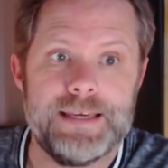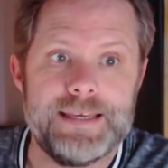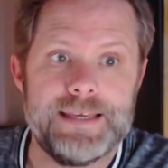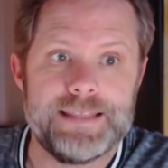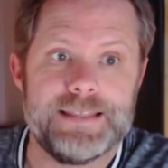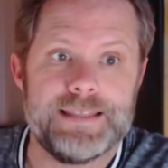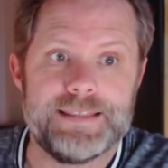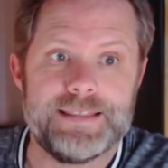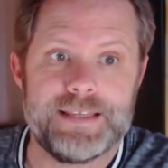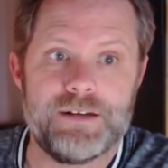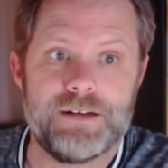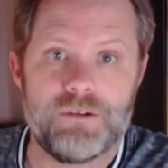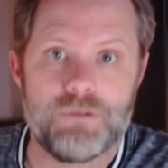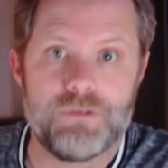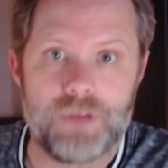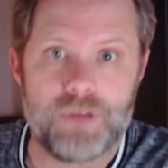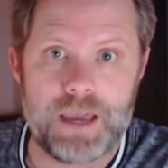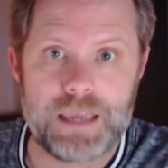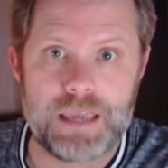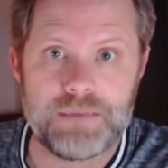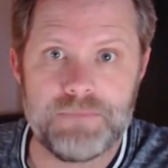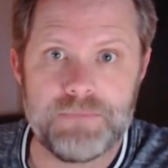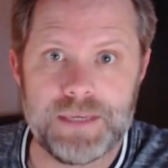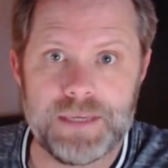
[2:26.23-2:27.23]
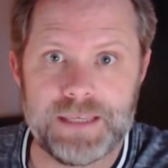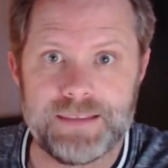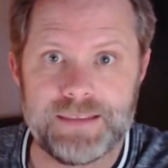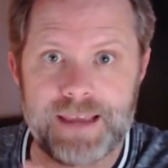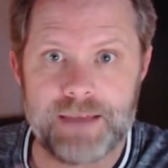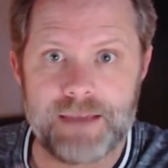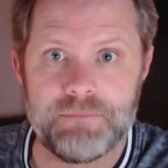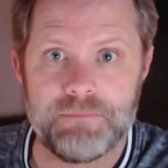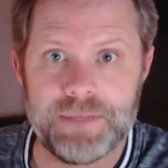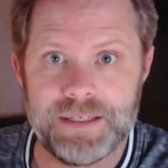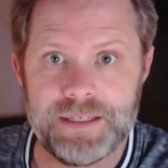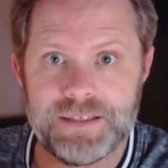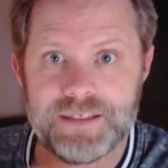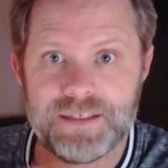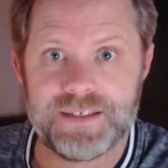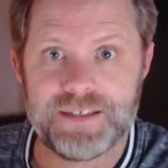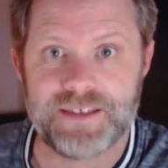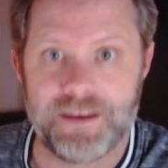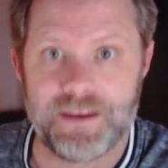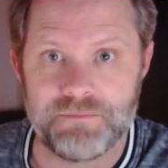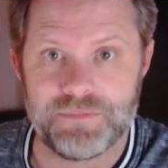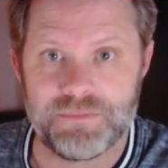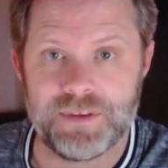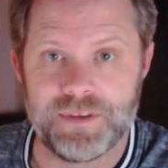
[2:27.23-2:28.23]
they don't like me. That means
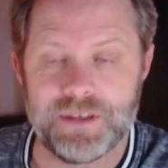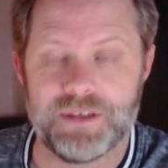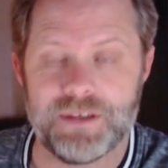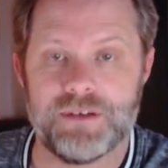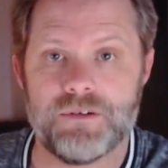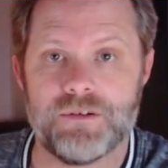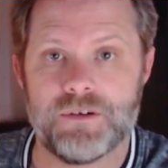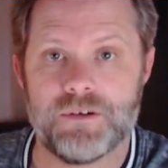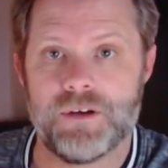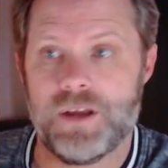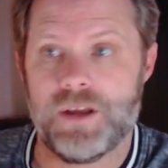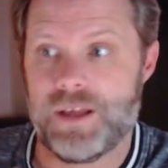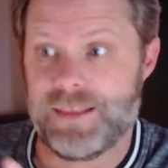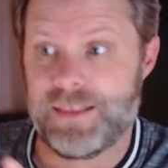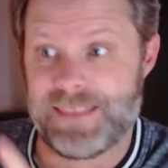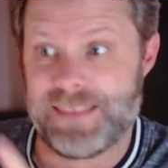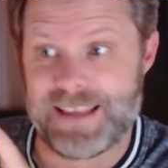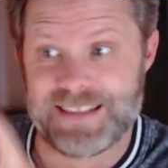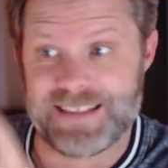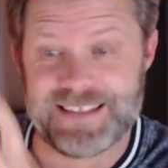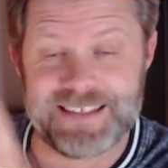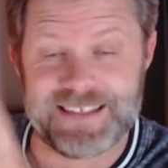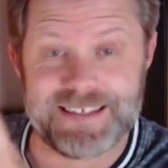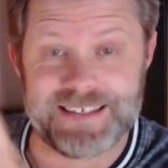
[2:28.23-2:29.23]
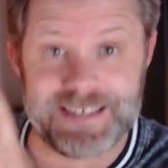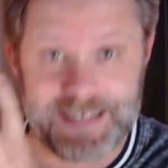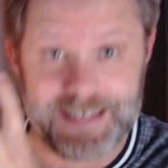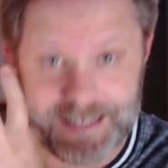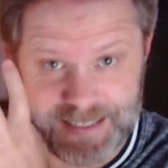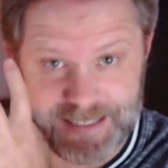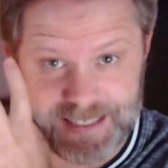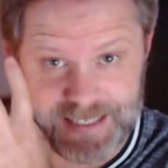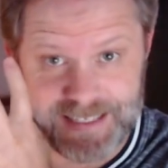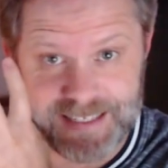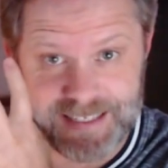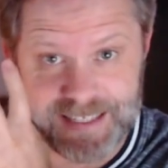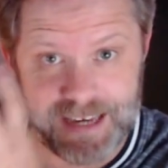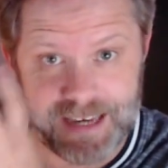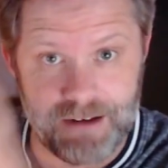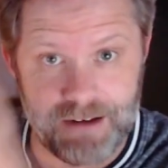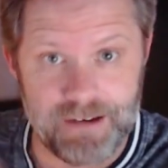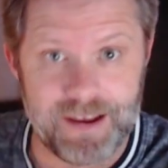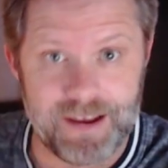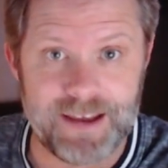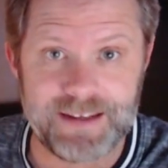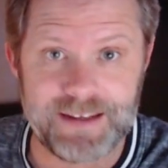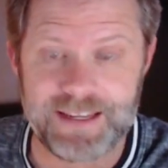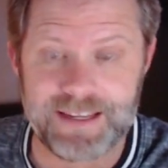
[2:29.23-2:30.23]
something. Or that's it's a
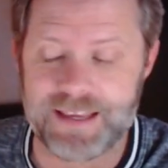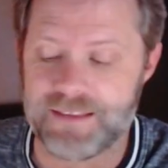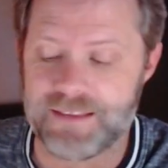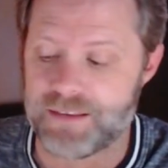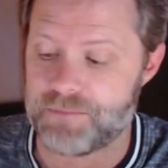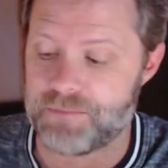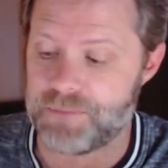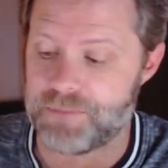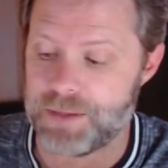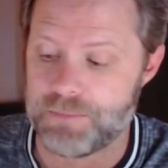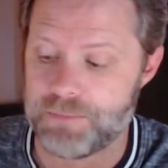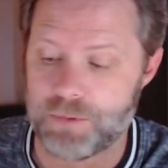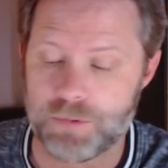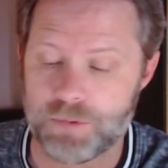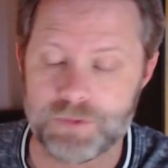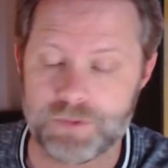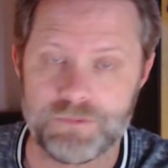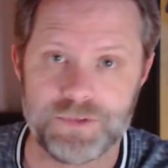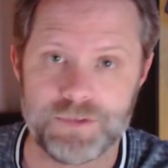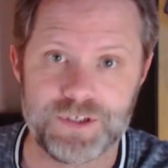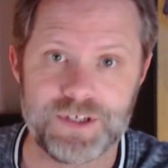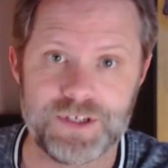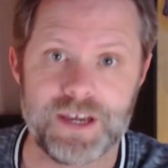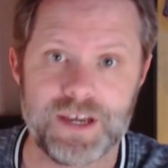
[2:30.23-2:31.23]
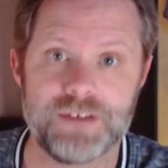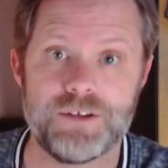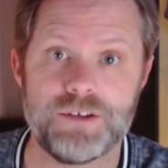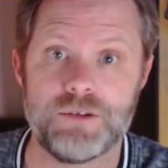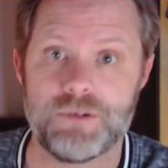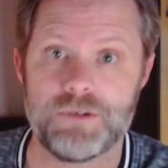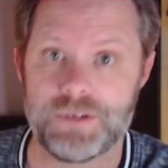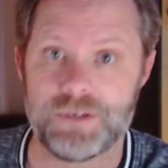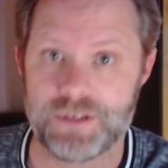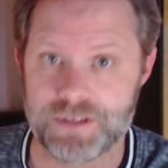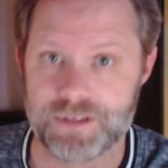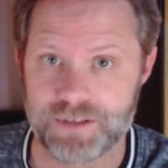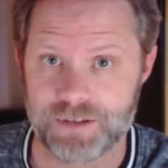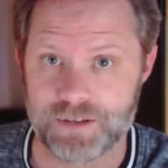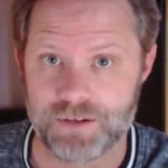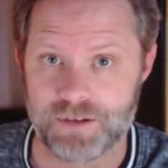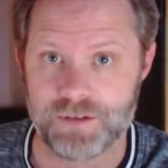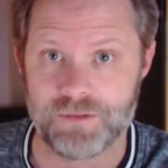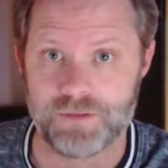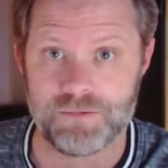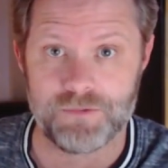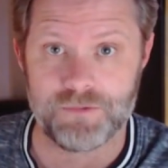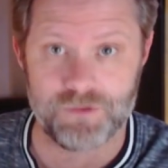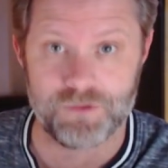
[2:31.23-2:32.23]
scary idea that people would reject you or
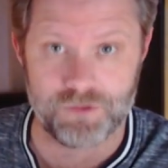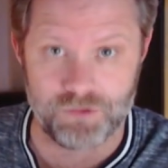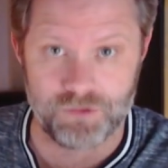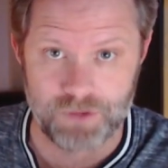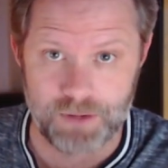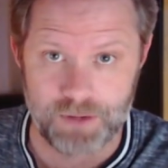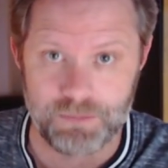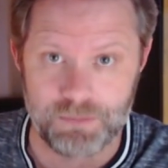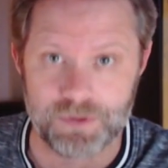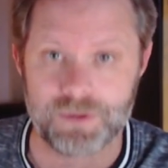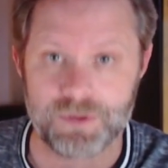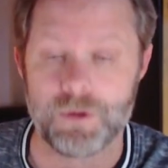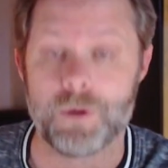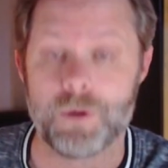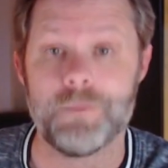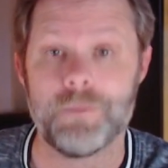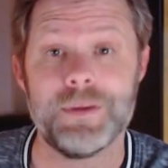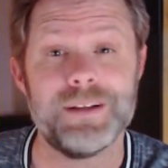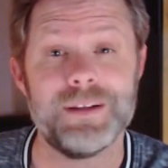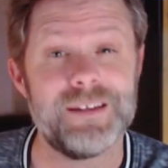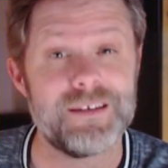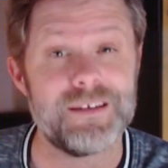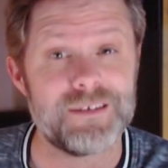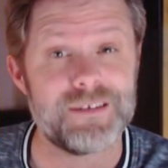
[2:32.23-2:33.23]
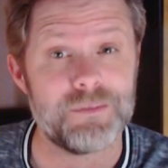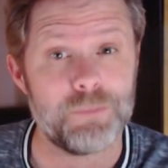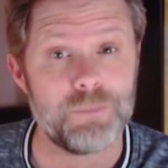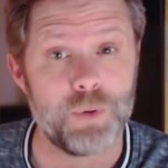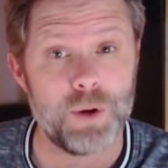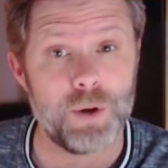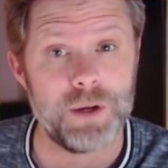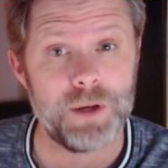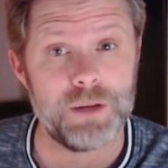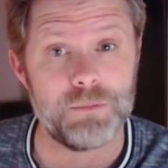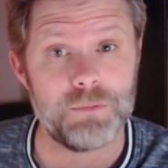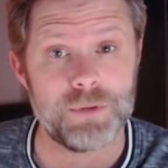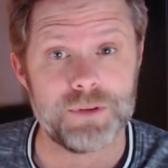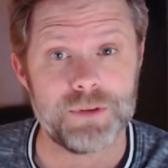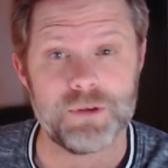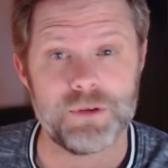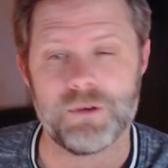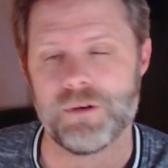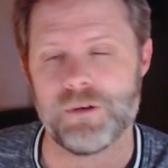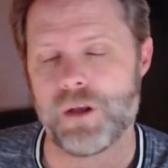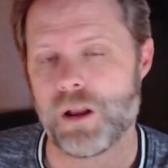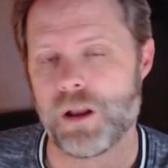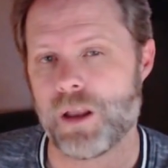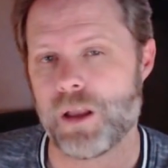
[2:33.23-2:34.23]
disagree with you or be disappointed with you or
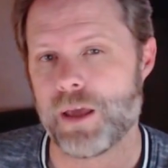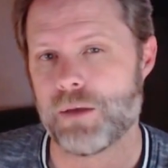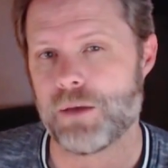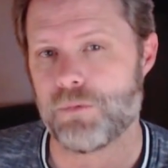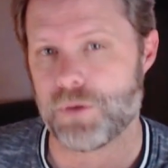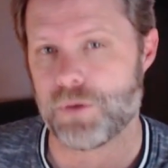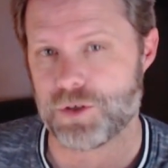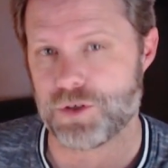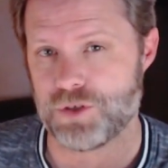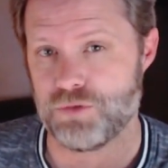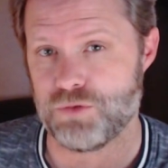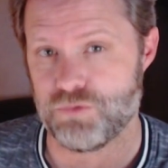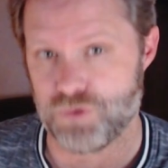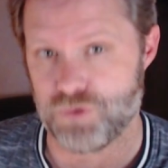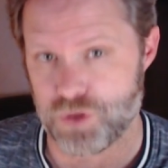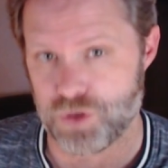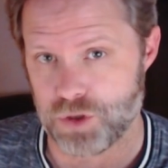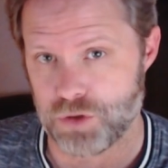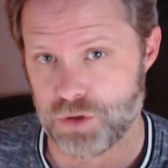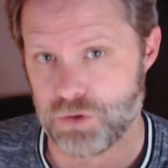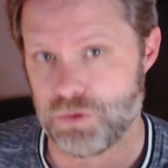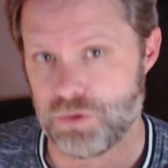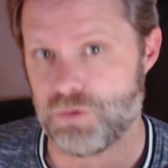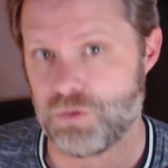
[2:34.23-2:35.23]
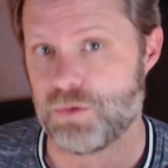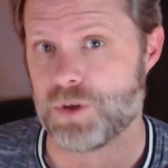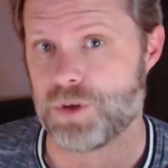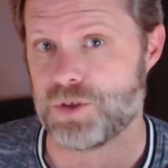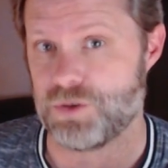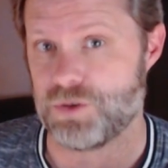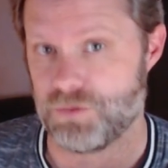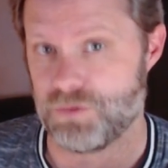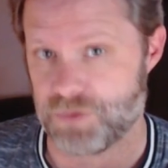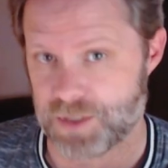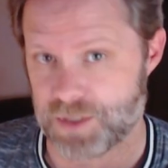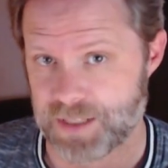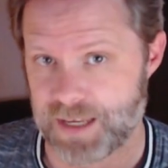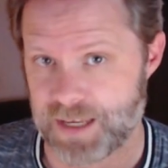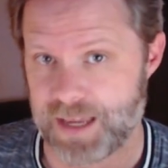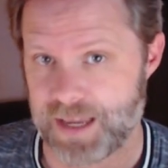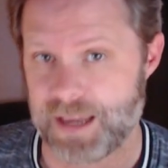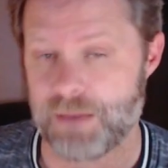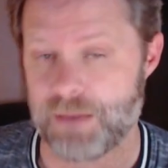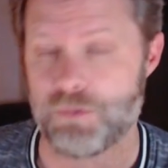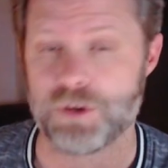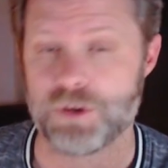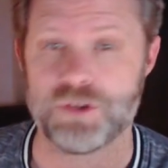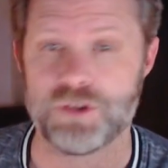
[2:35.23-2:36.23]
not like what you do, what you
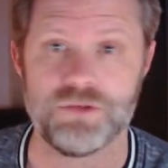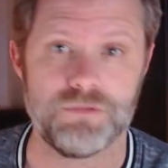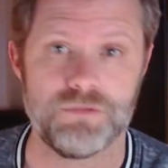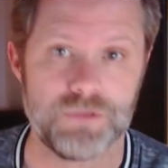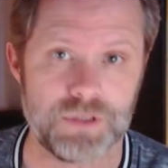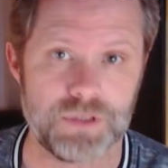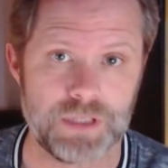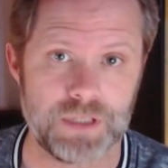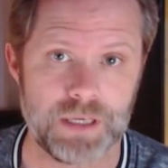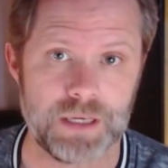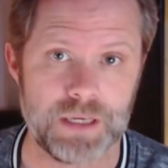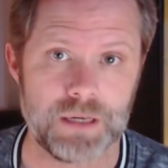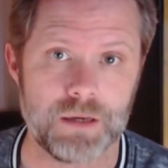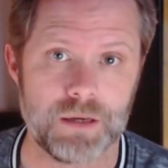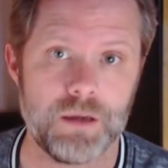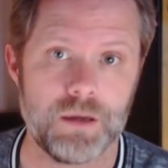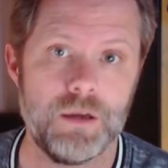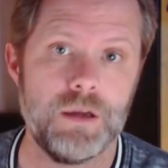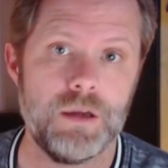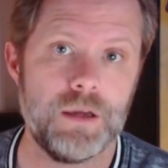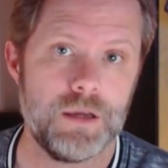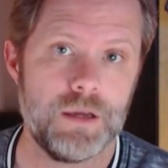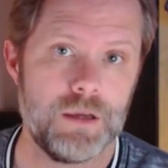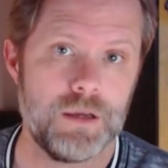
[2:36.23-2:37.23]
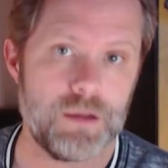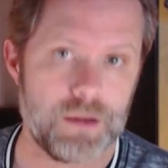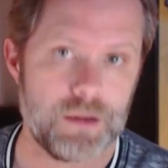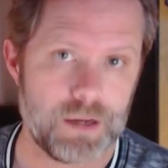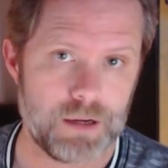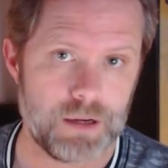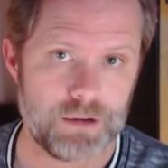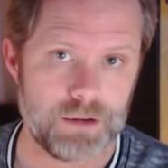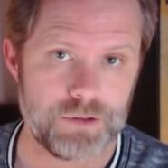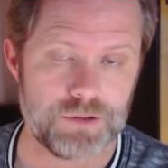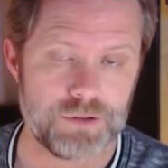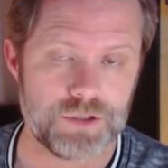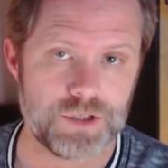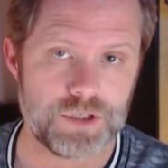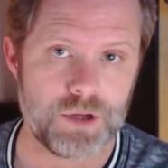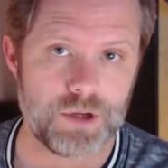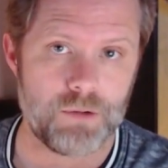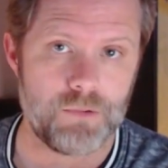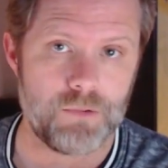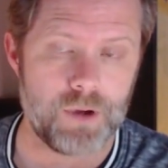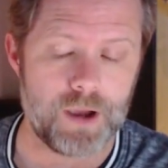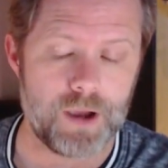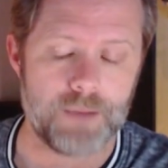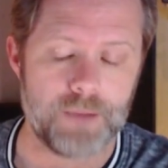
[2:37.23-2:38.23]
say, what you think, how you
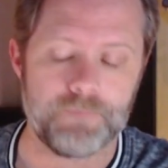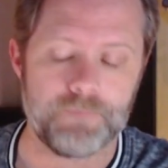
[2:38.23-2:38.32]
show up.